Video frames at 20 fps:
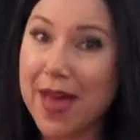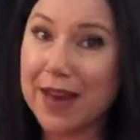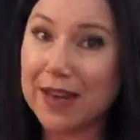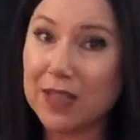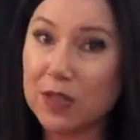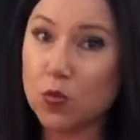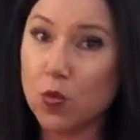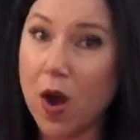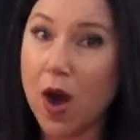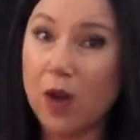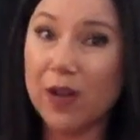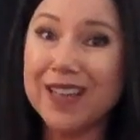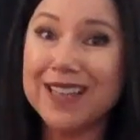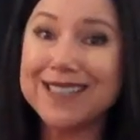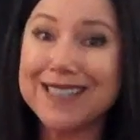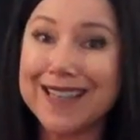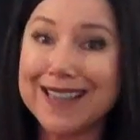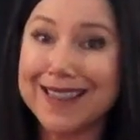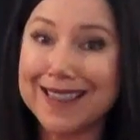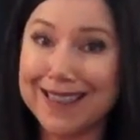that as well.
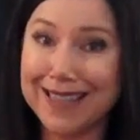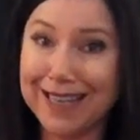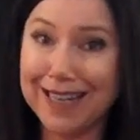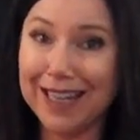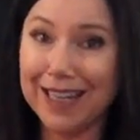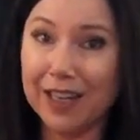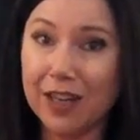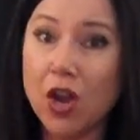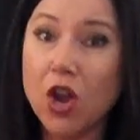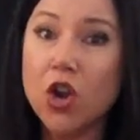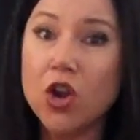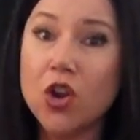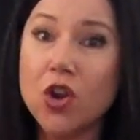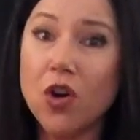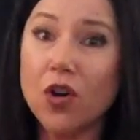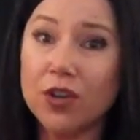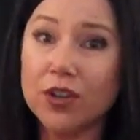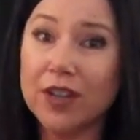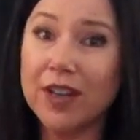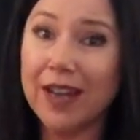It's a thinning,
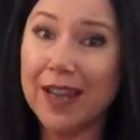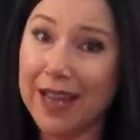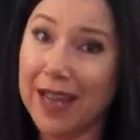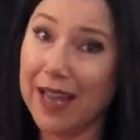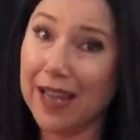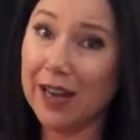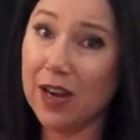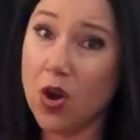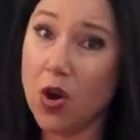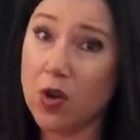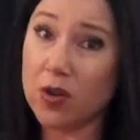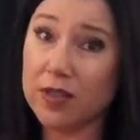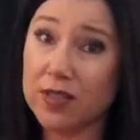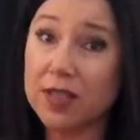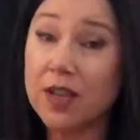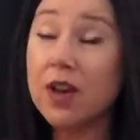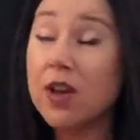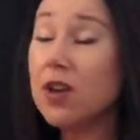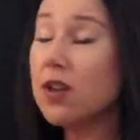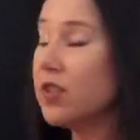not hair loss.